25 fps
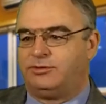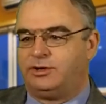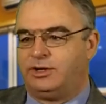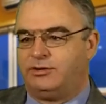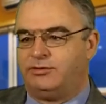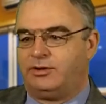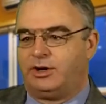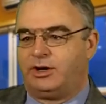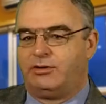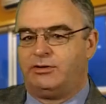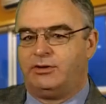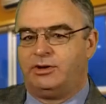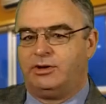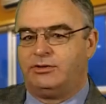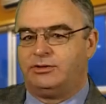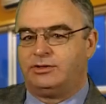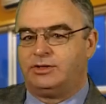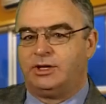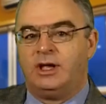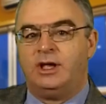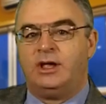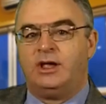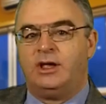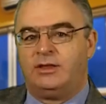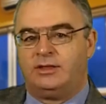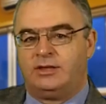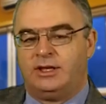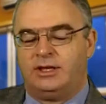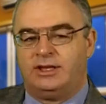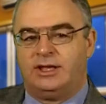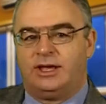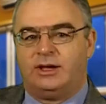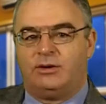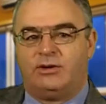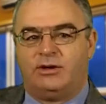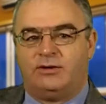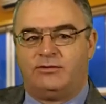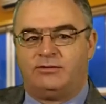re-recruit, they
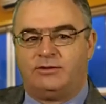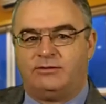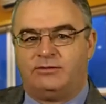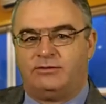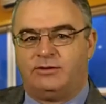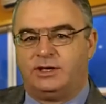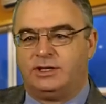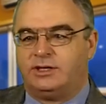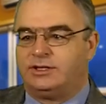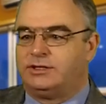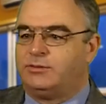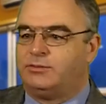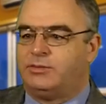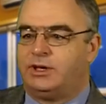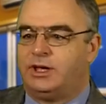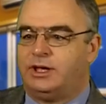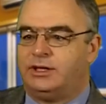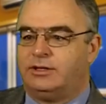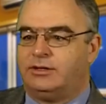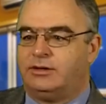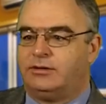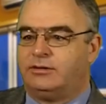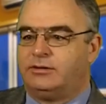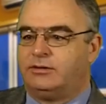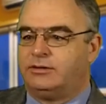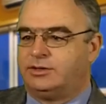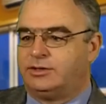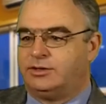now have to face them head on.